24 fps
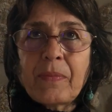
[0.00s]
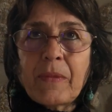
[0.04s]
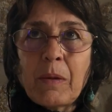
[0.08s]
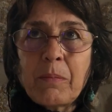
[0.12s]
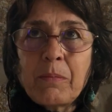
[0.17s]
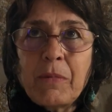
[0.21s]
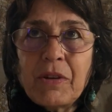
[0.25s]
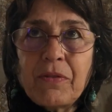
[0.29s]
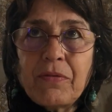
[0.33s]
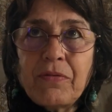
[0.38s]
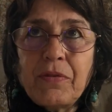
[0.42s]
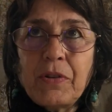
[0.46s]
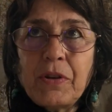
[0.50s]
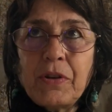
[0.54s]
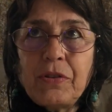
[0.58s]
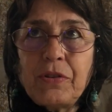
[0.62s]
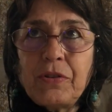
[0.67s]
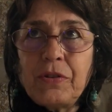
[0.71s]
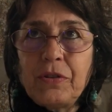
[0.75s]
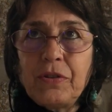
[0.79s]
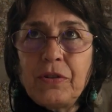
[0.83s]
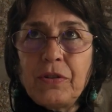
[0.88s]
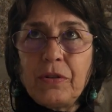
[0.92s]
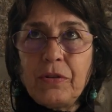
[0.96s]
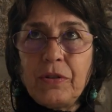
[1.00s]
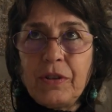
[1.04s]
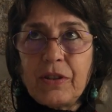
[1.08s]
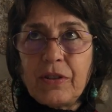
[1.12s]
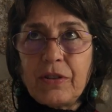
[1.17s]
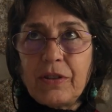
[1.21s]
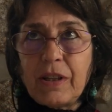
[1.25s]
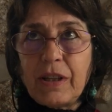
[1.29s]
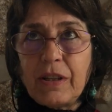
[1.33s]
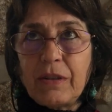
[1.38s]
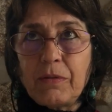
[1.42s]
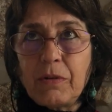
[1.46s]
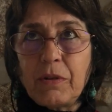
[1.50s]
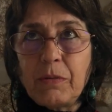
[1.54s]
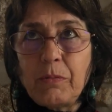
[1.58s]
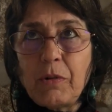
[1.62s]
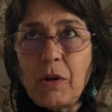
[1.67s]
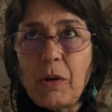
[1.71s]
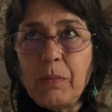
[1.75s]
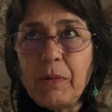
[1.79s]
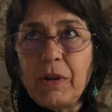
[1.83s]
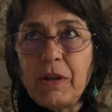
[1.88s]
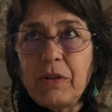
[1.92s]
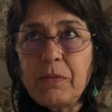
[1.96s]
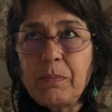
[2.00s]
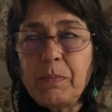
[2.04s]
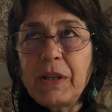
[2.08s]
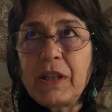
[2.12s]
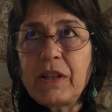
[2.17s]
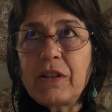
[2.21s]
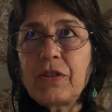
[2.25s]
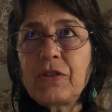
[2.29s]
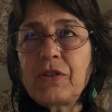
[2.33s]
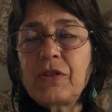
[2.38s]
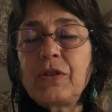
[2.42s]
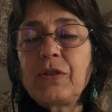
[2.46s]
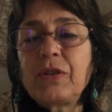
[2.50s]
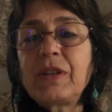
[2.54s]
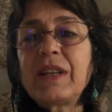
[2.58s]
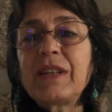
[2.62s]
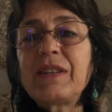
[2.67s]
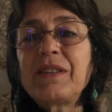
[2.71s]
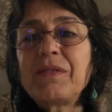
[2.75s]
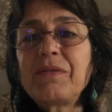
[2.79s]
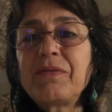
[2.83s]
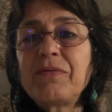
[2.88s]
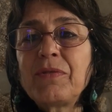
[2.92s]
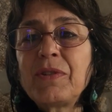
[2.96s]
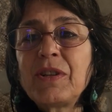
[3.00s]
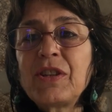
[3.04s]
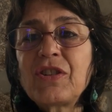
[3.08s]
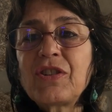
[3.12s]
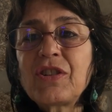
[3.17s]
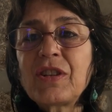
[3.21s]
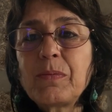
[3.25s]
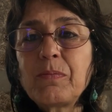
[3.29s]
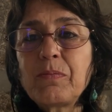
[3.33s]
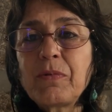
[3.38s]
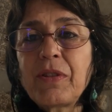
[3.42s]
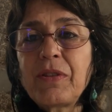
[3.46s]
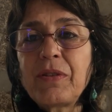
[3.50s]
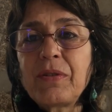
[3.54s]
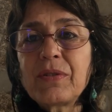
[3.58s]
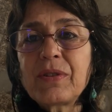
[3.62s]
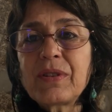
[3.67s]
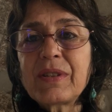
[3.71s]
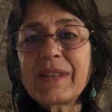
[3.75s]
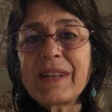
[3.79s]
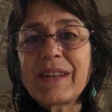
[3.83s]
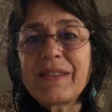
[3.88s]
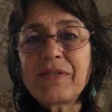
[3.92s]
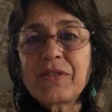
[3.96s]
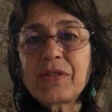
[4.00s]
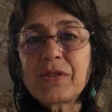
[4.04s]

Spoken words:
But first, you know it's not the moment because you get in friendship with yourself.